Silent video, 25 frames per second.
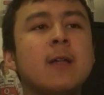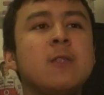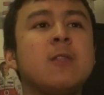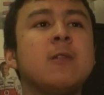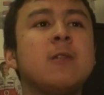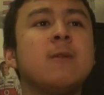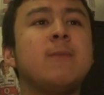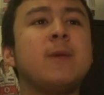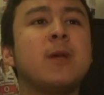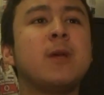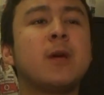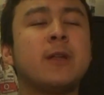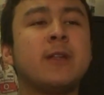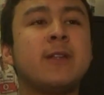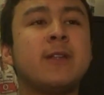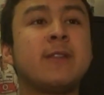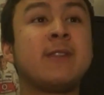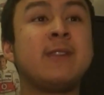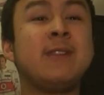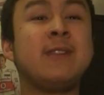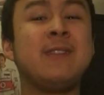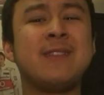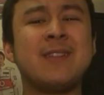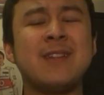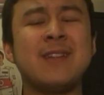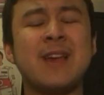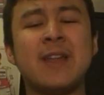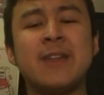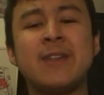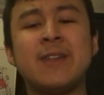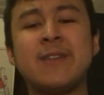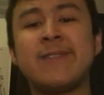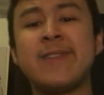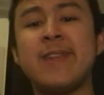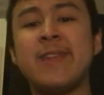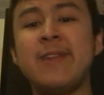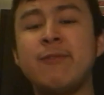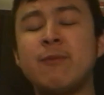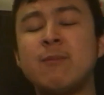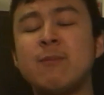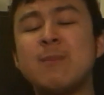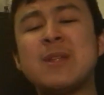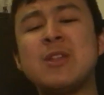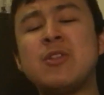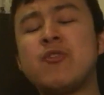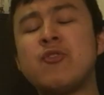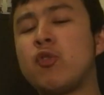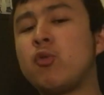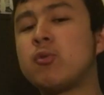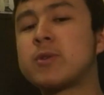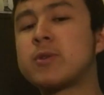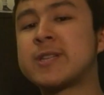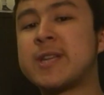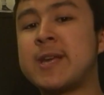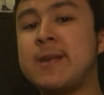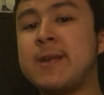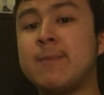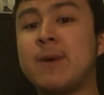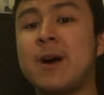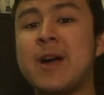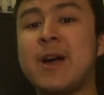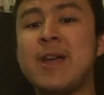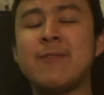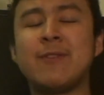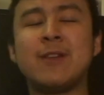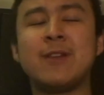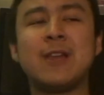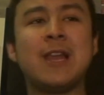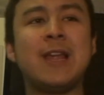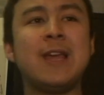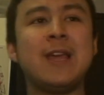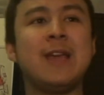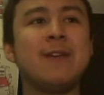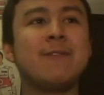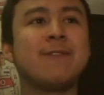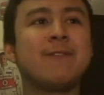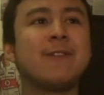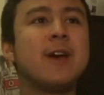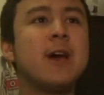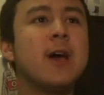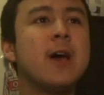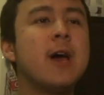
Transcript: to be honest, and there's even been talks that he might even leave.